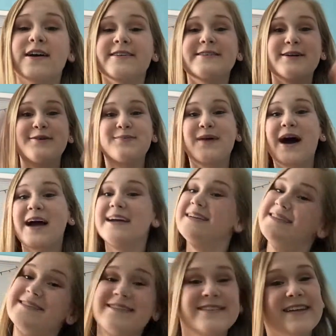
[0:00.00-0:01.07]
So bye
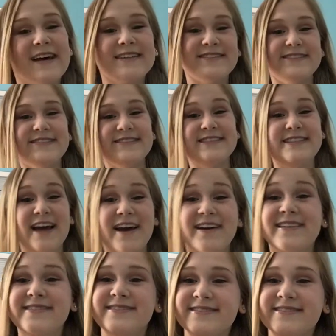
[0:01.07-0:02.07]
until next Tuesday.